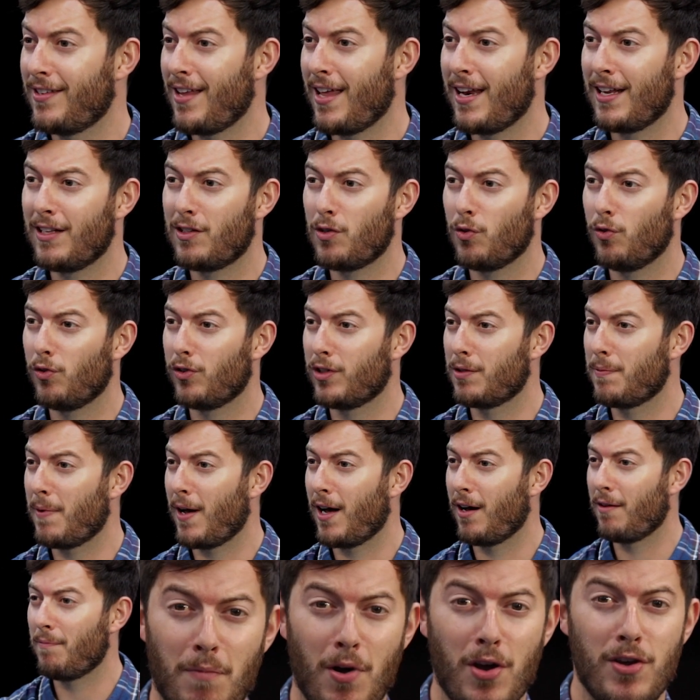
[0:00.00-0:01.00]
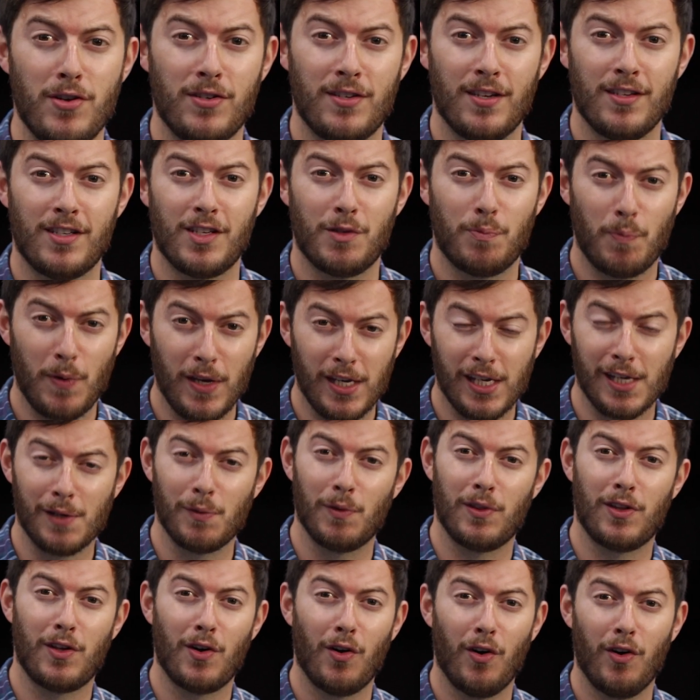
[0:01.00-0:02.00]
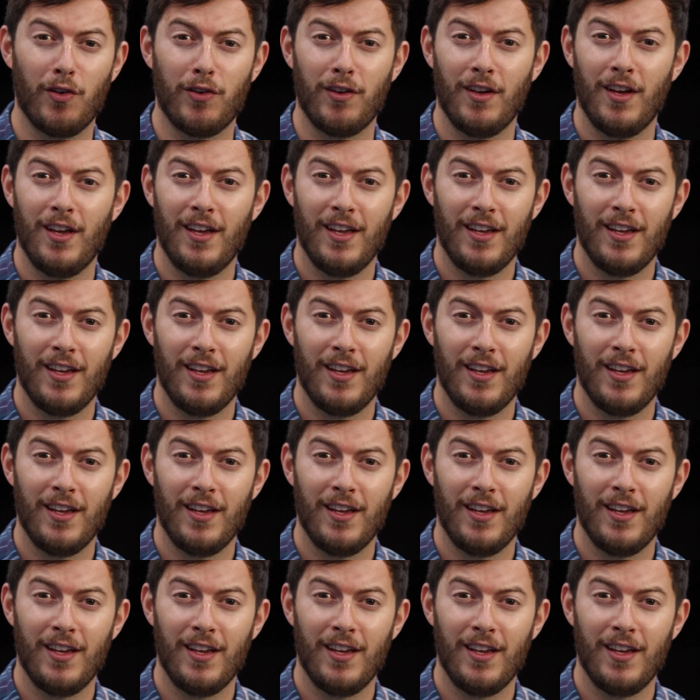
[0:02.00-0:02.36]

and it talks about Moses speaking with God